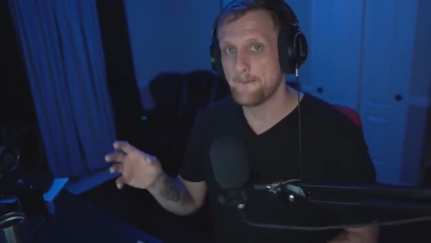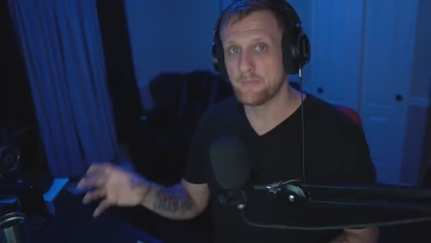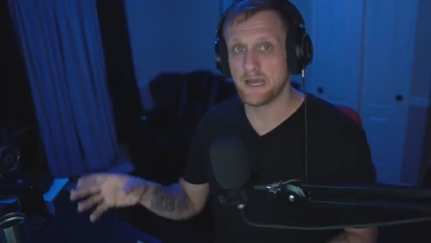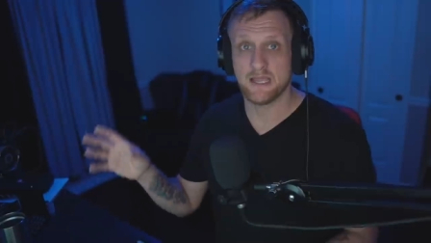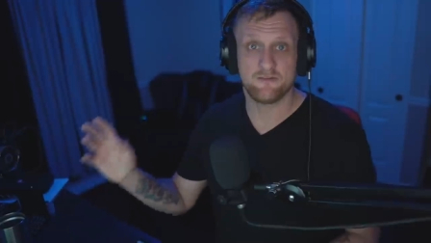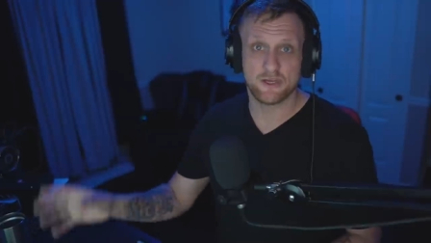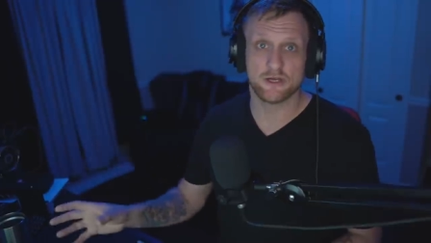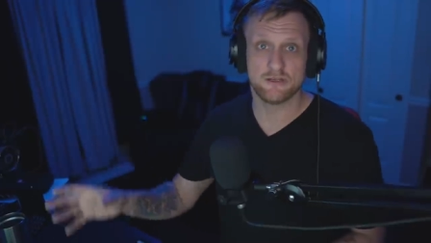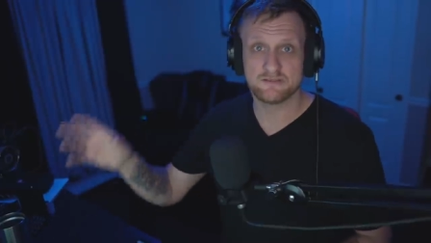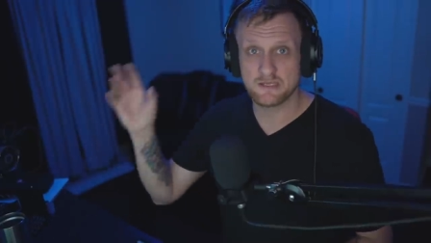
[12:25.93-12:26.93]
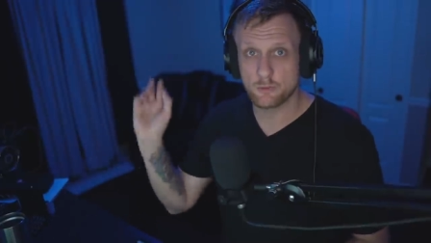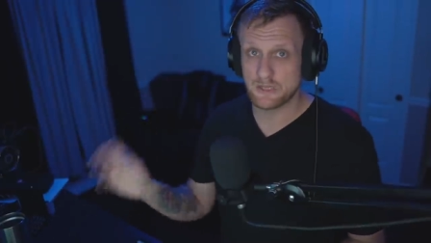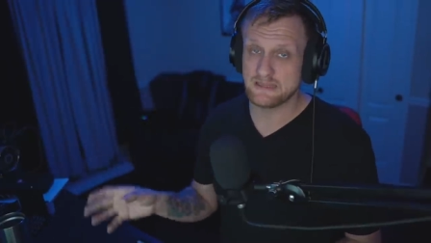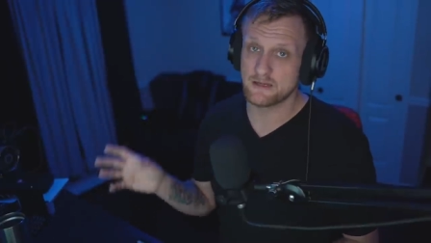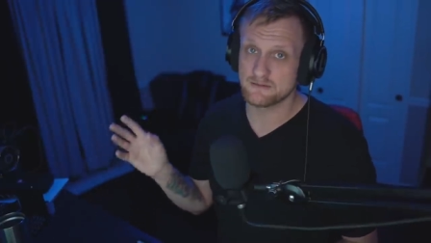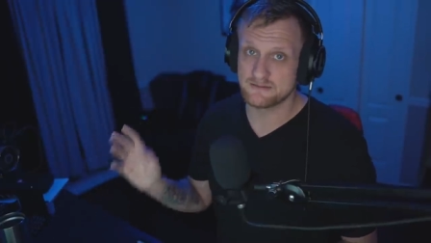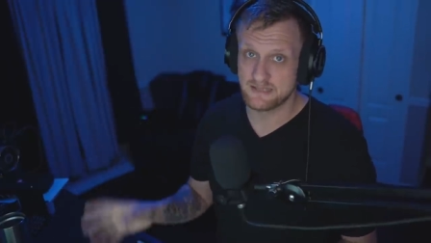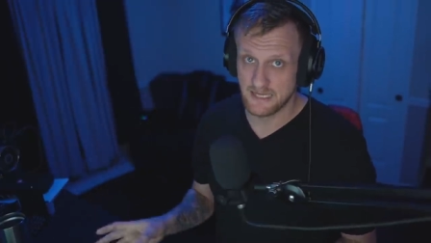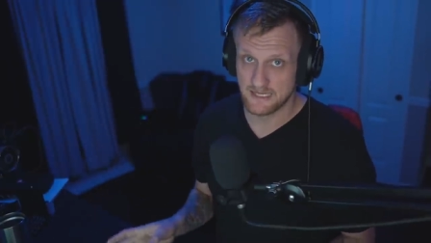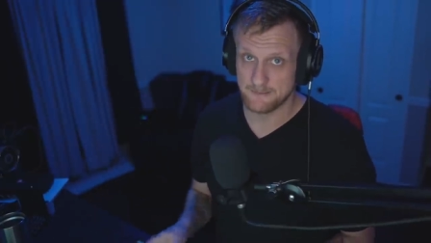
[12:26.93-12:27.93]
But if you're using Windows
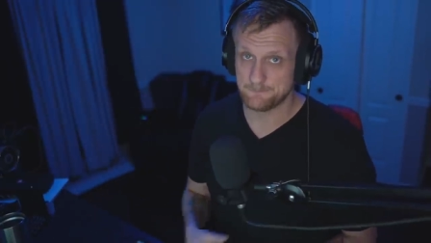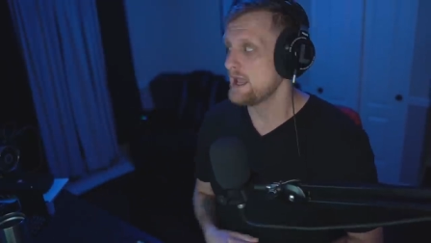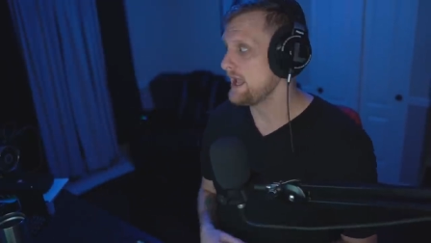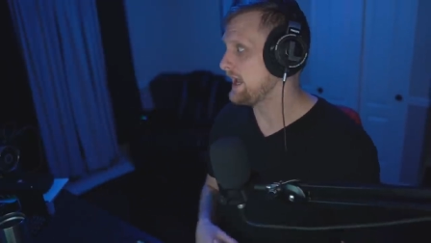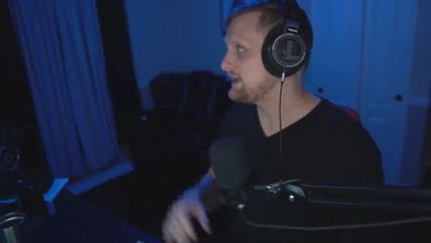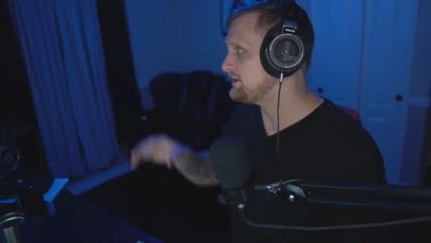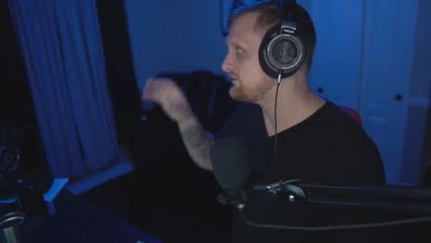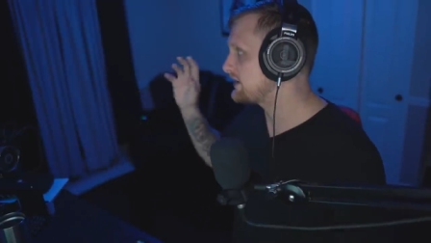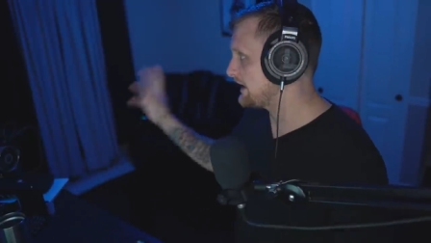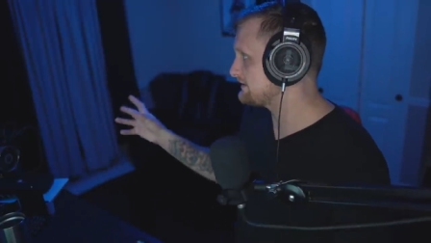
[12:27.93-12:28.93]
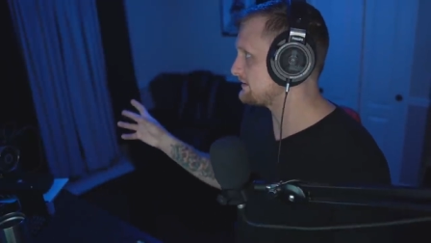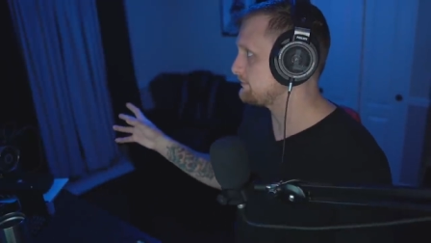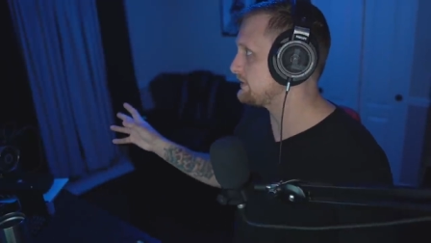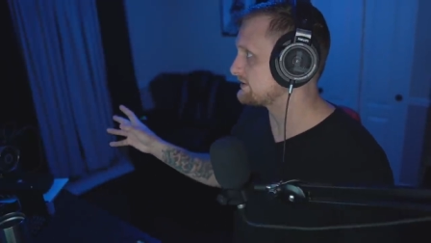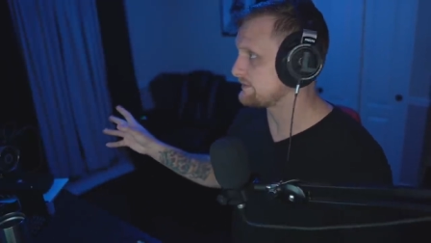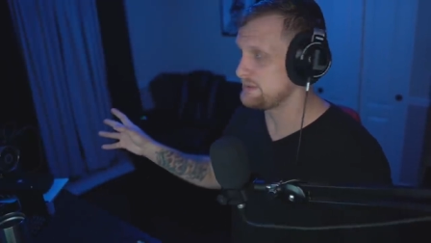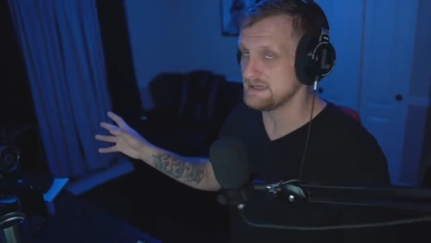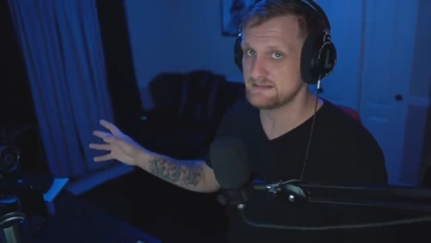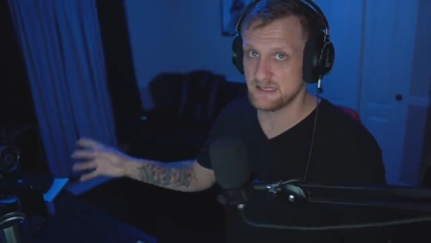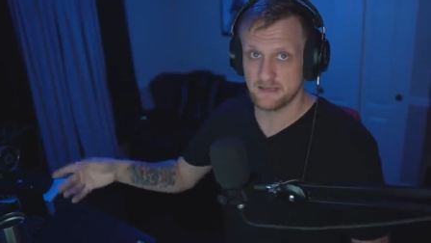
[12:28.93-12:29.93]
ten and you've custom built a P
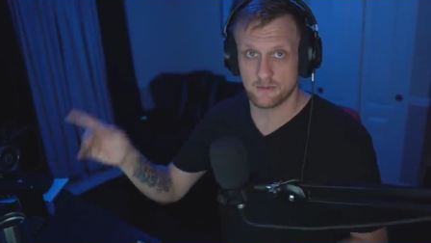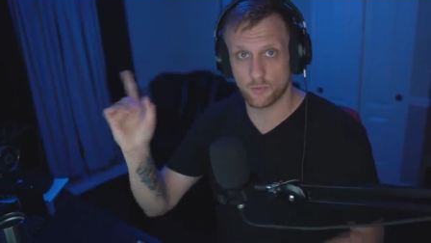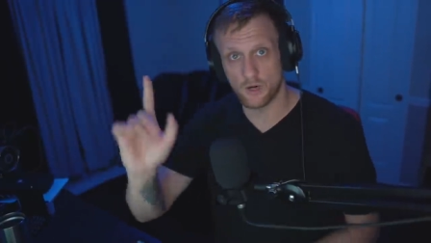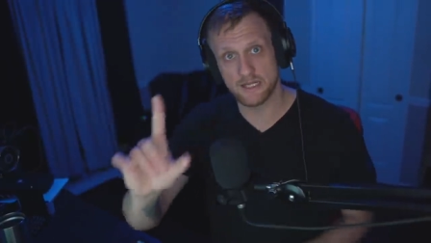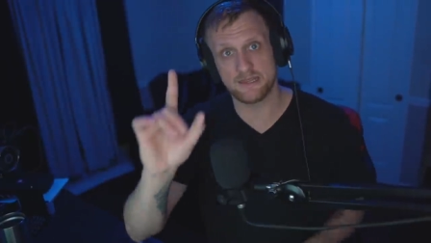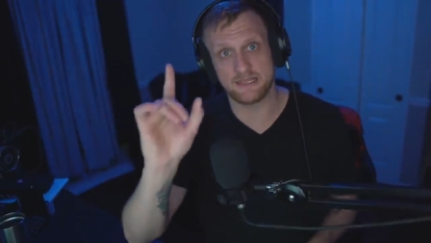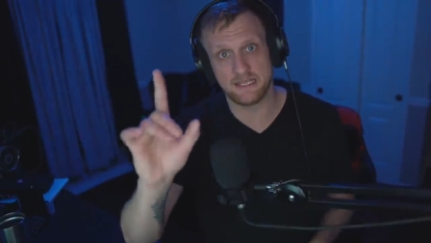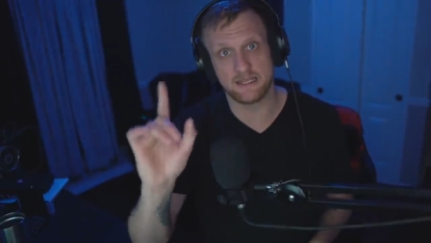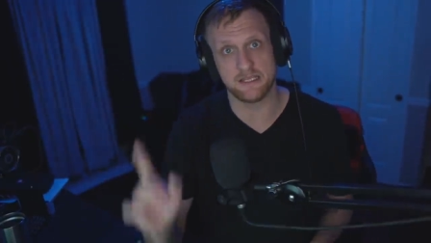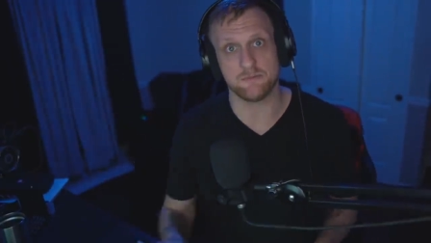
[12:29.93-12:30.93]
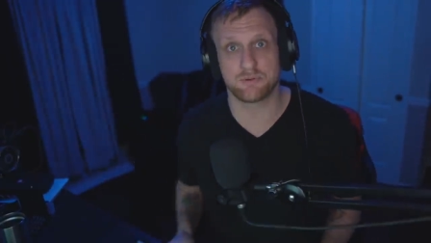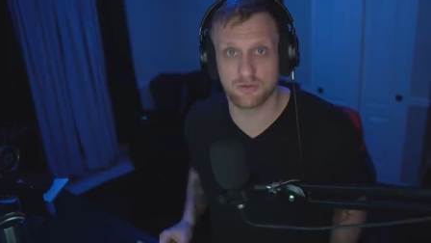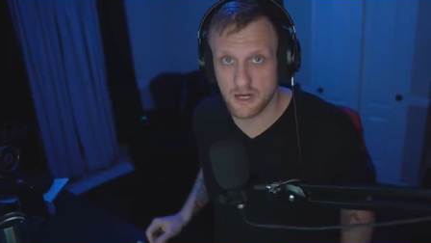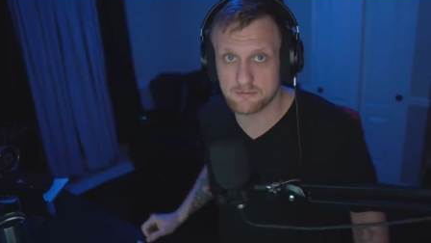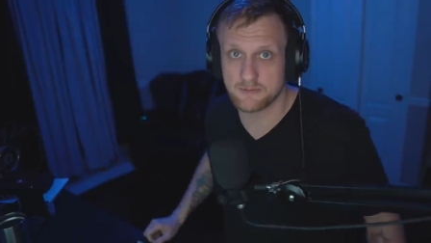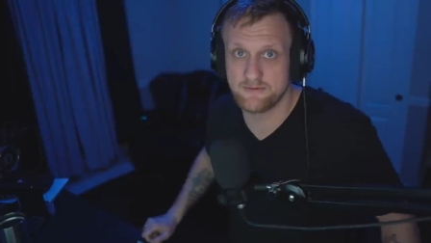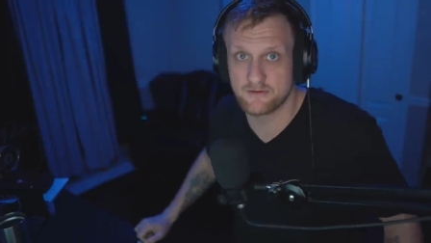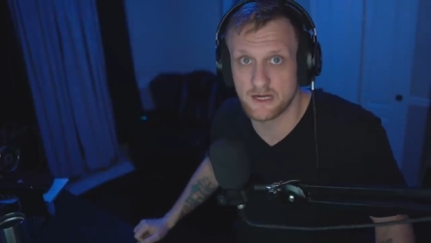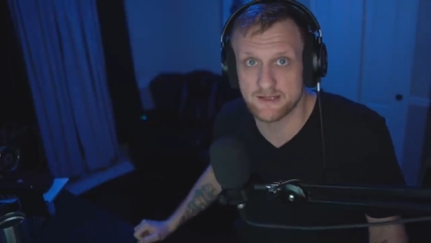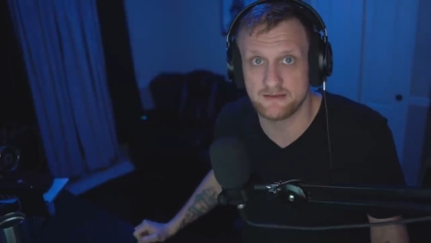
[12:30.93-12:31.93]
C, the one thing that you probably
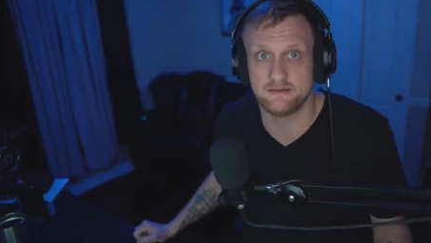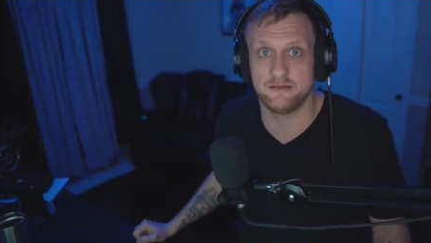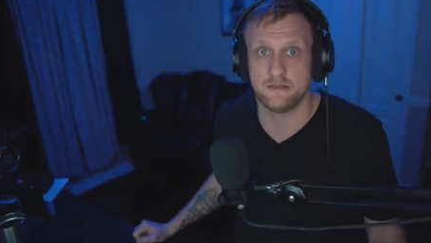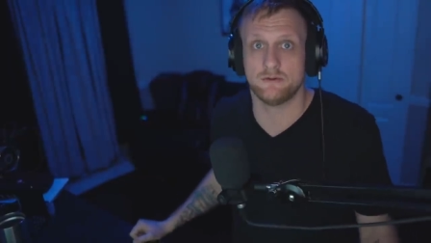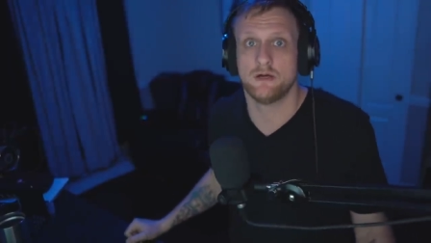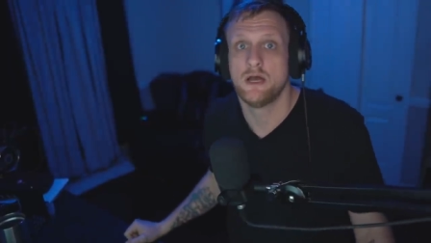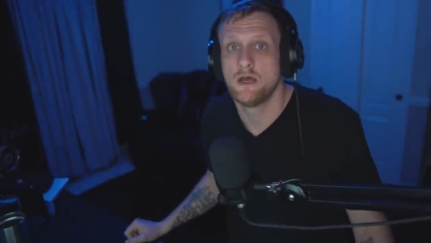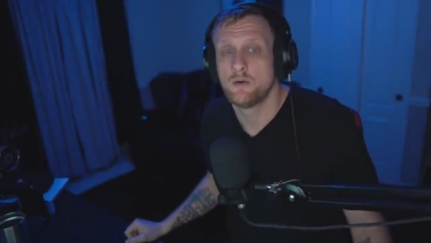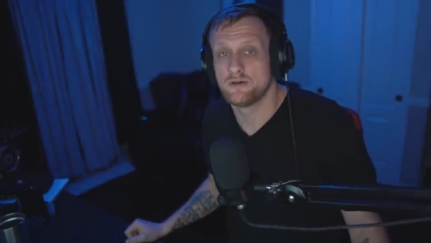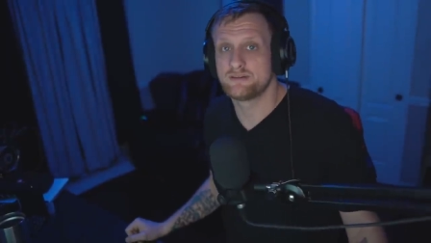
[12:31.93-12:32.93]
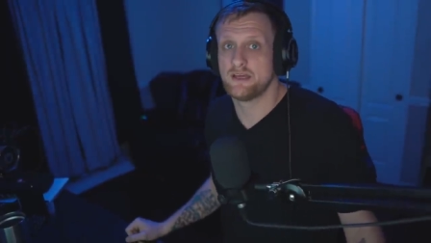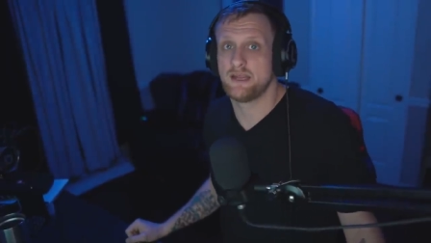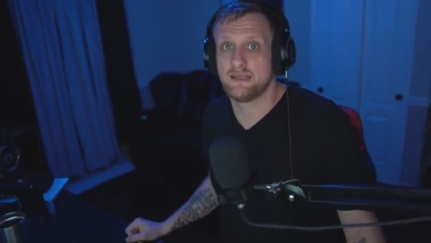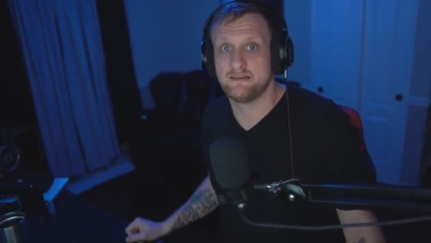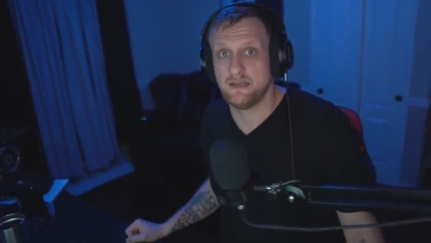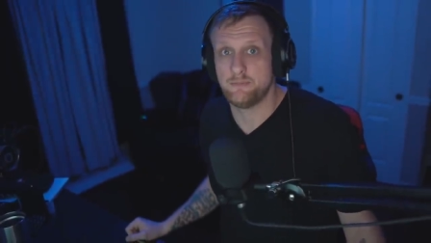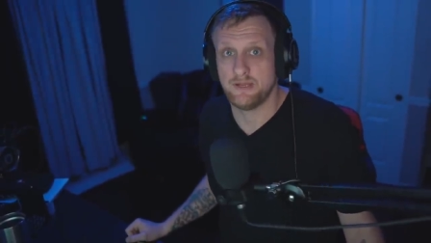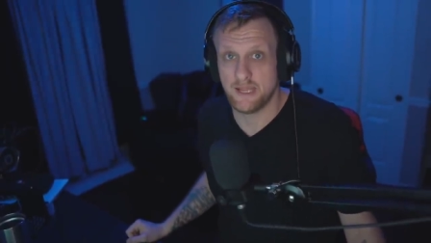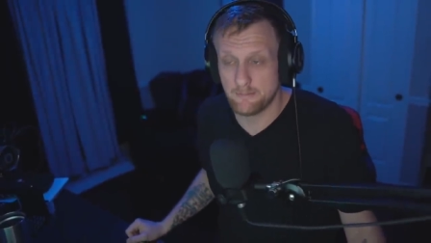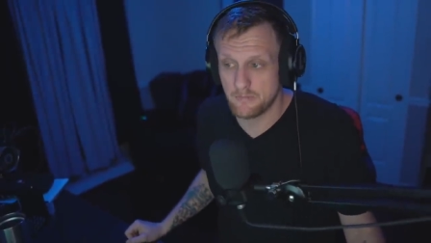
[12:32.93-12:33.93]
forgot to do was get a T
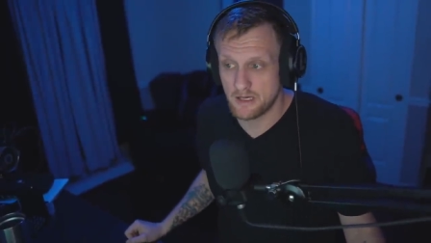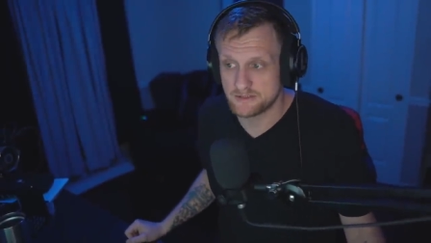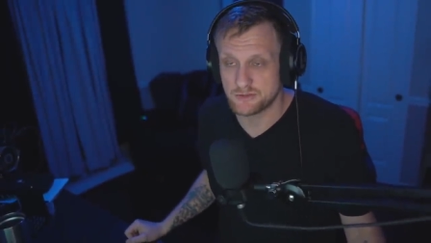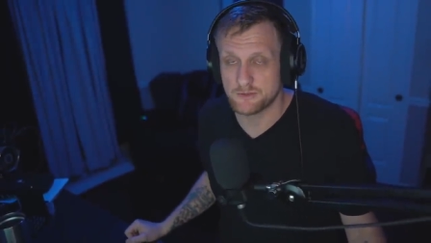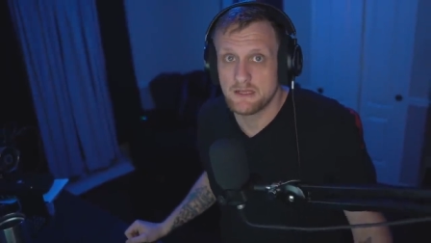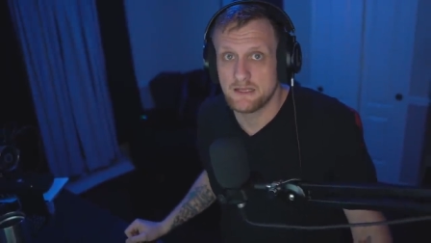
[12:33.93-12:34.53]
P M module.